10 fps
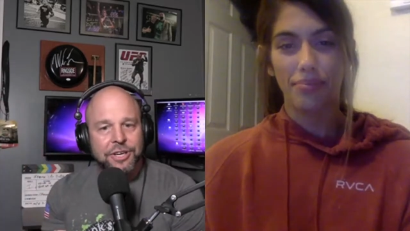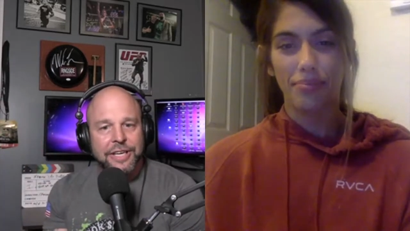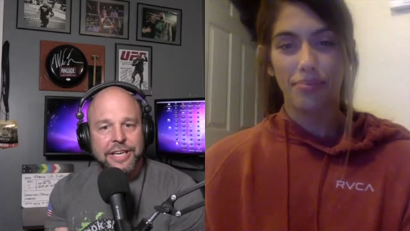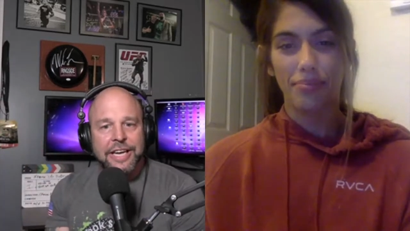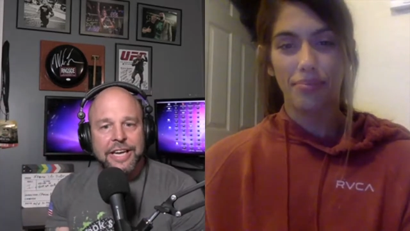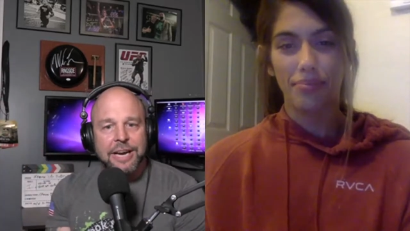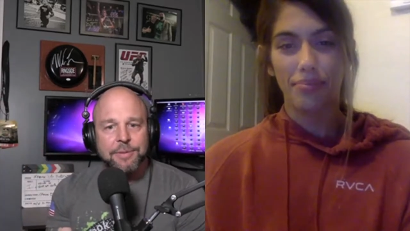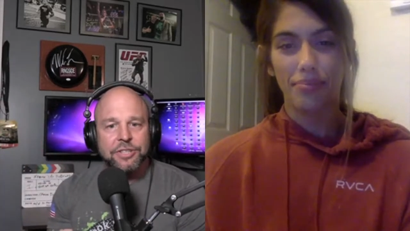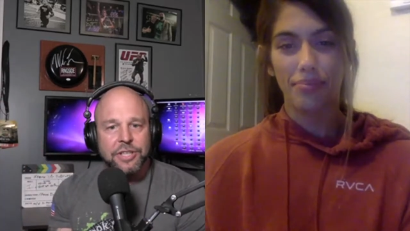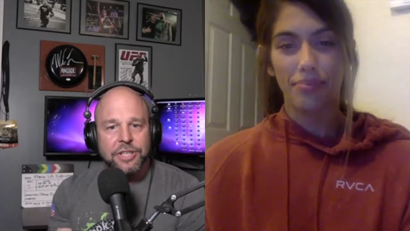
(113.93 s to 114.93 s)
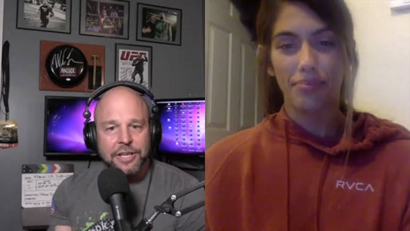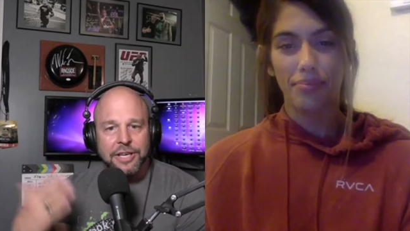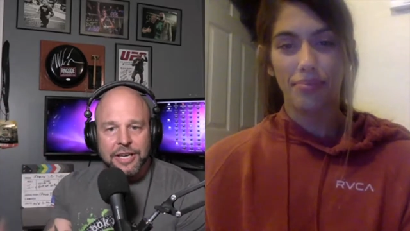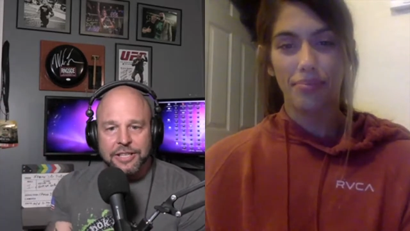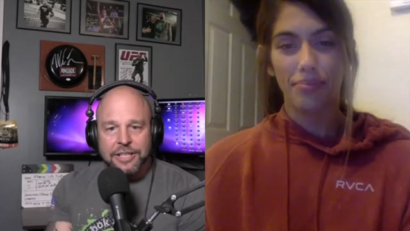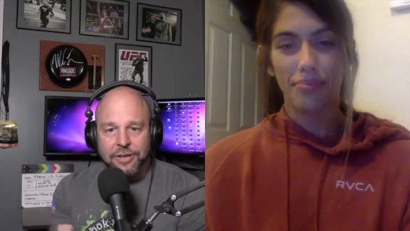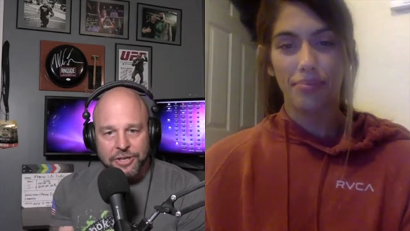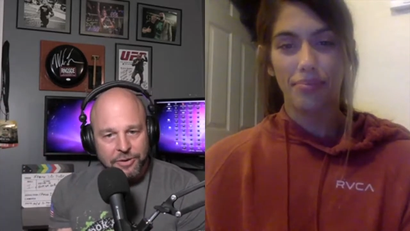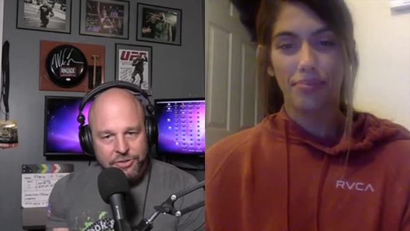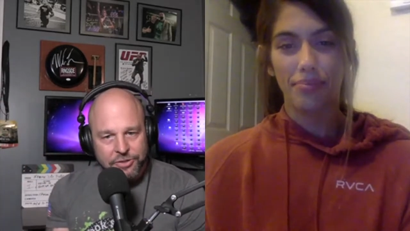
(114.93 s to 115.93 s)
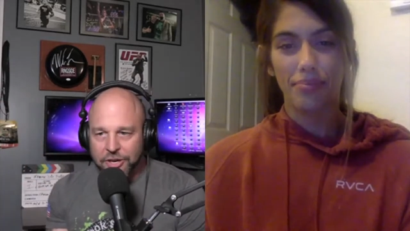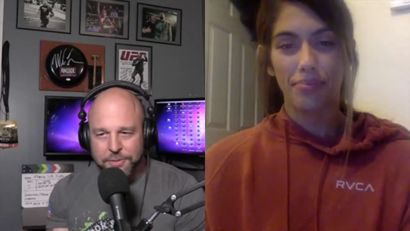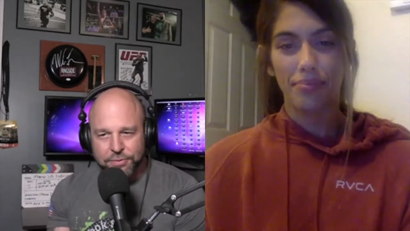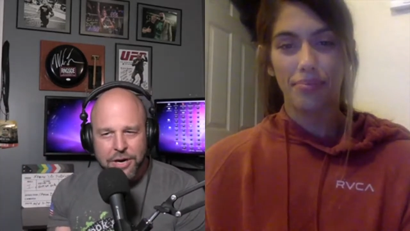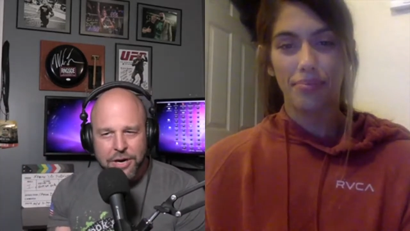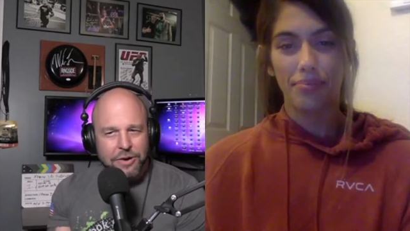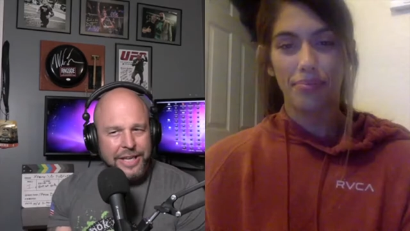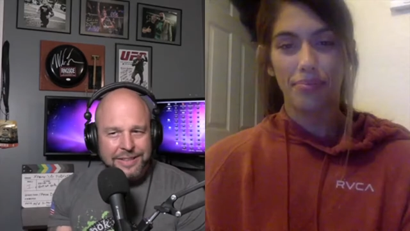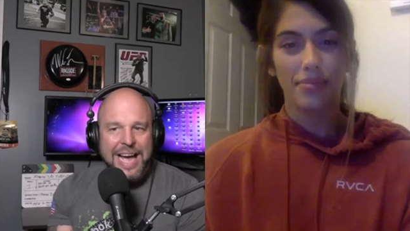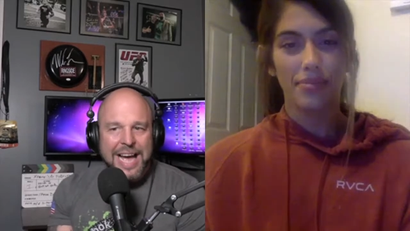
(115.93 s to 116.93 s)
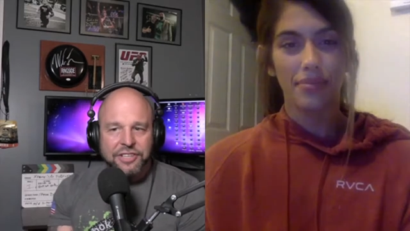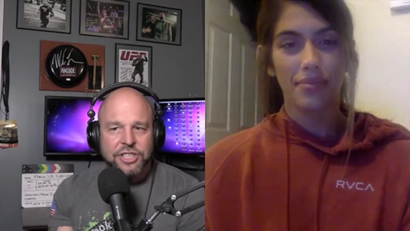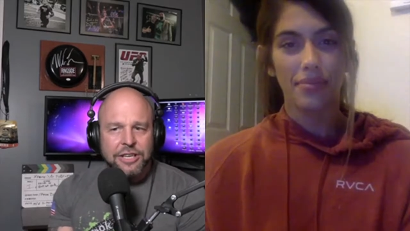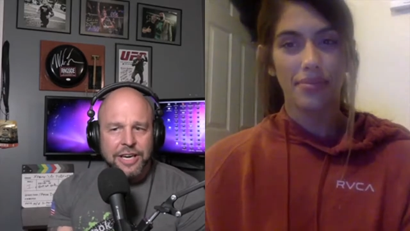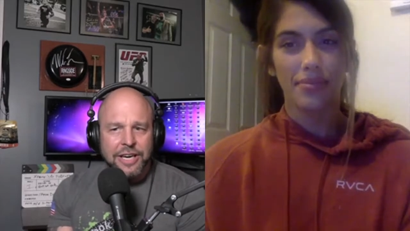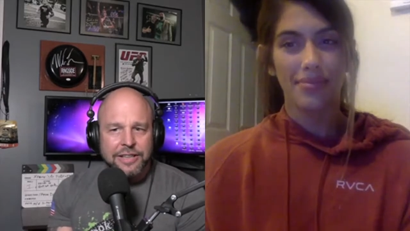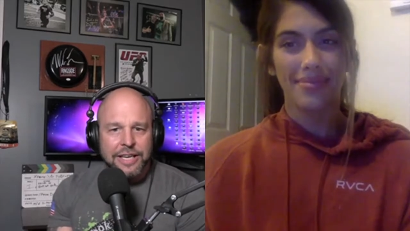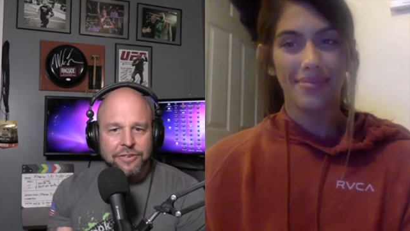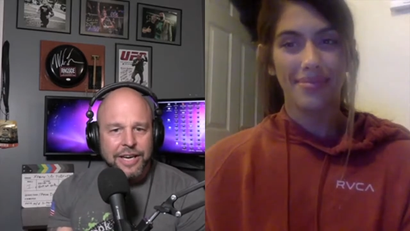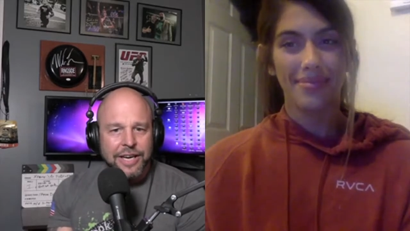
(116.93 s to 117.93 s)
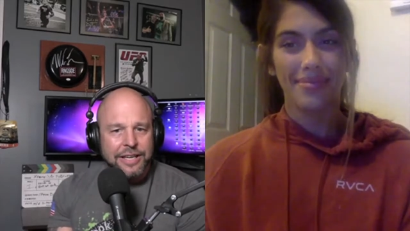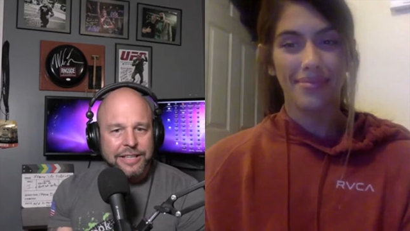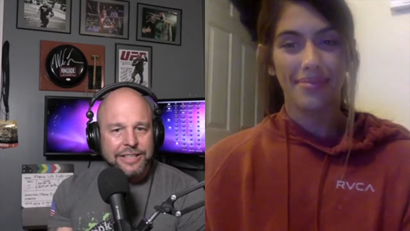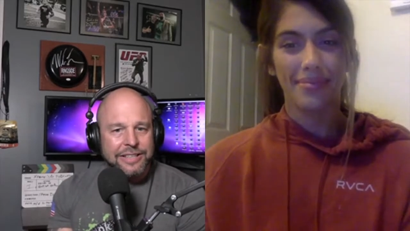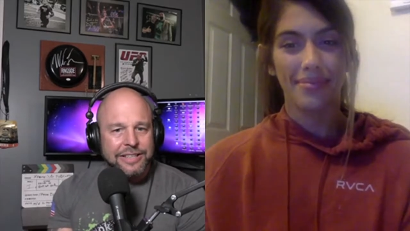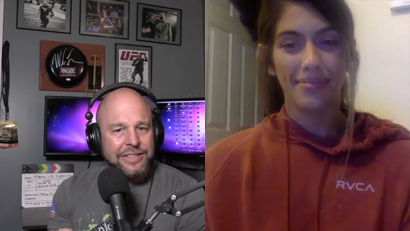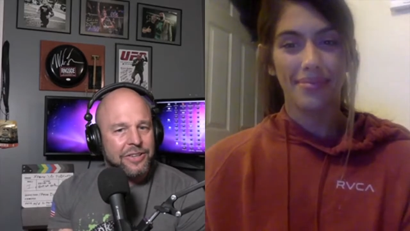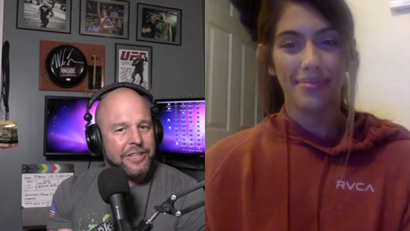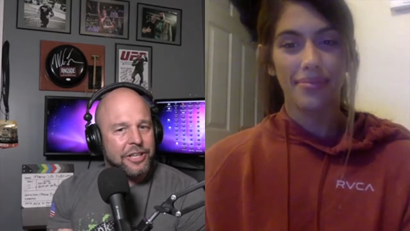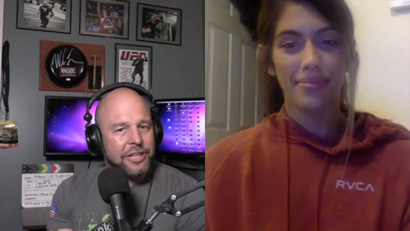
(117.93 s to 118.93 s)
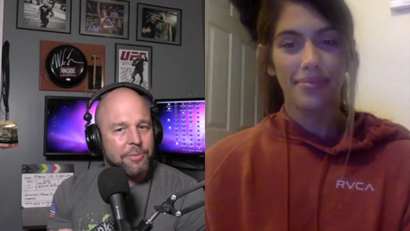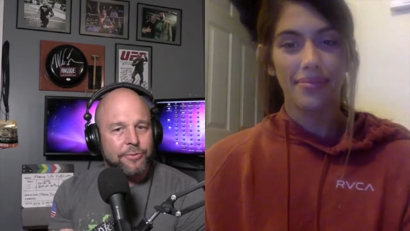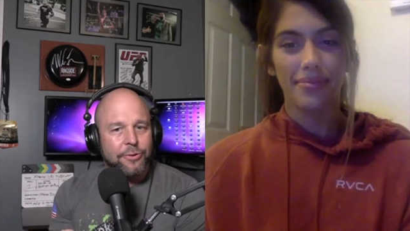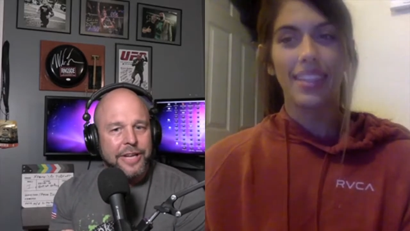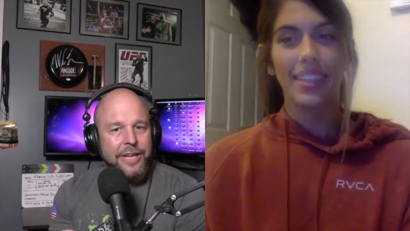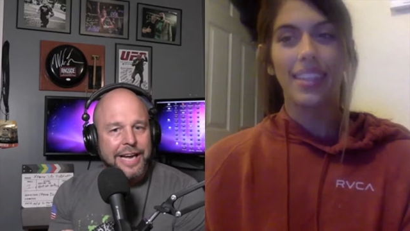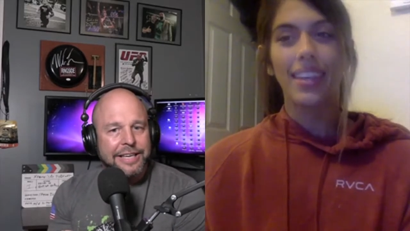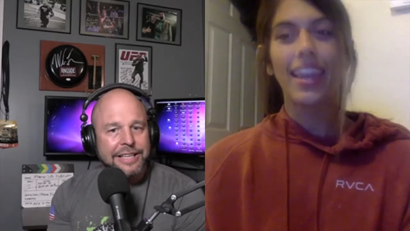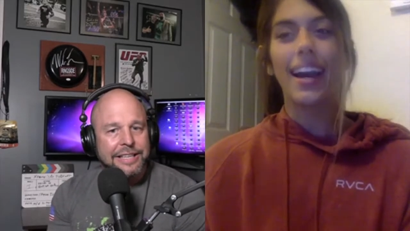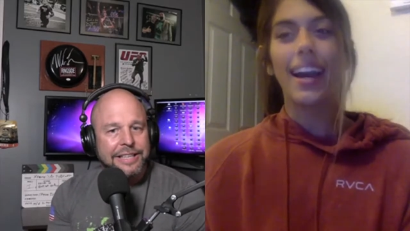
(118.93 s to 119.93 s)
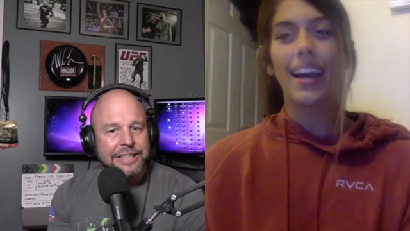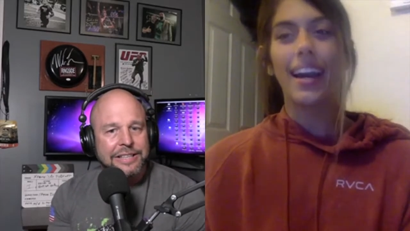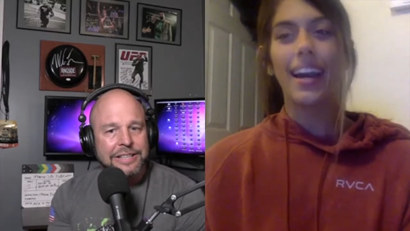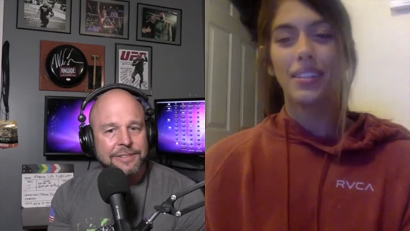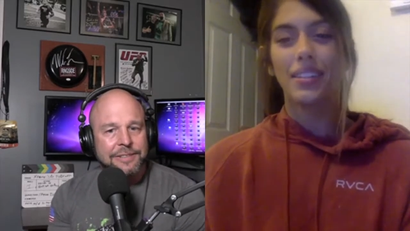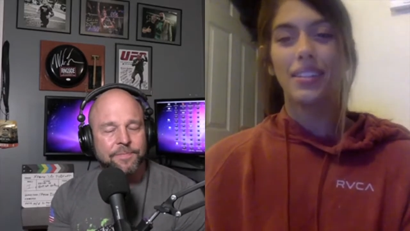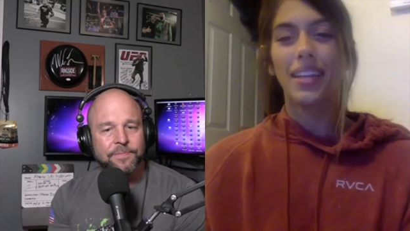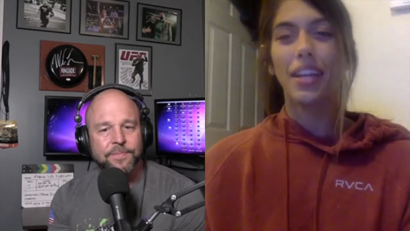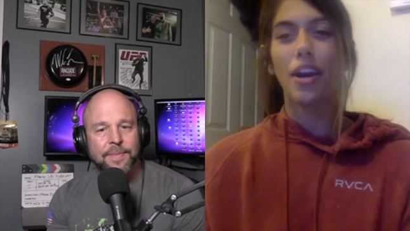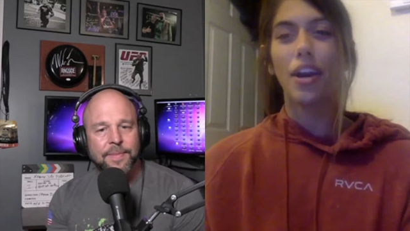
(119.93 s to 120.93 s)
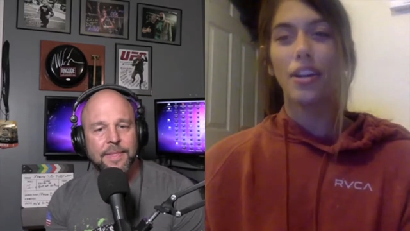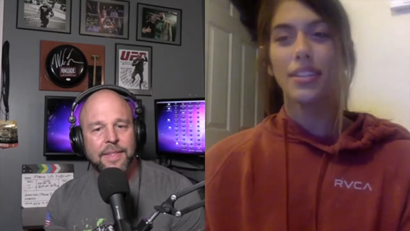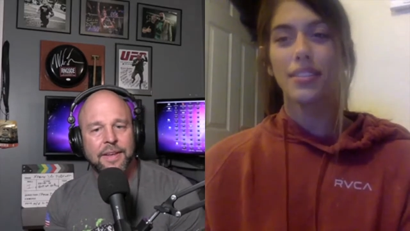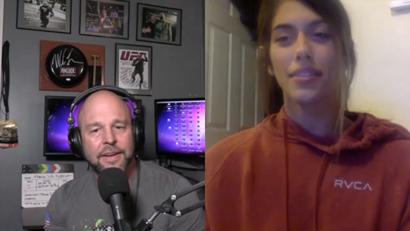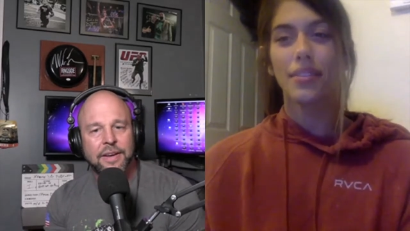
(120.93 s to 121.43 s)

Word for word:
Speaker 1: and then you came into the you you turned pro like last year, I think, right? Or the year before that.
Speaker 2: Yeah, in August